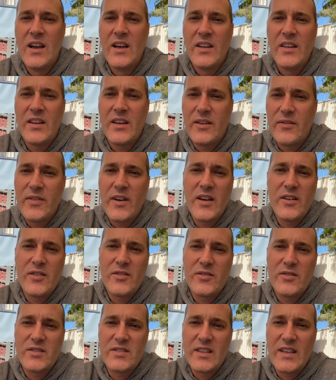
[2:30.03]
The
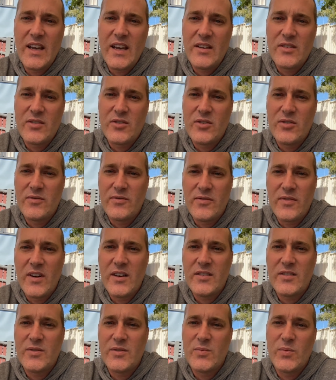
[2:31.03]
offender is again
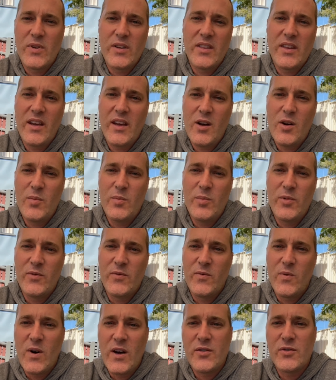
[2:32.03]
confronted with the help
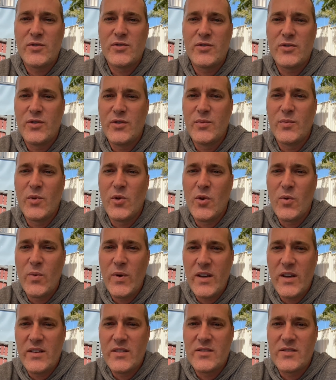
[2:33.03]
of 1 or 2 more
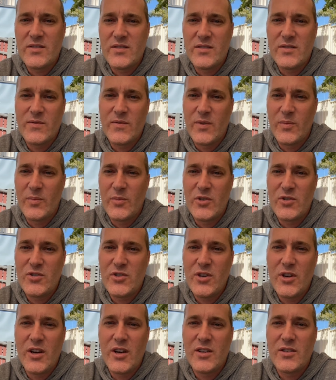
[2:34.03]
witnesses from the
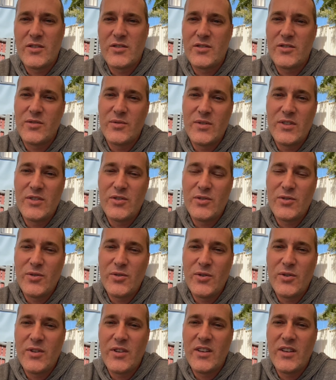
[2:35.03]
church to ensure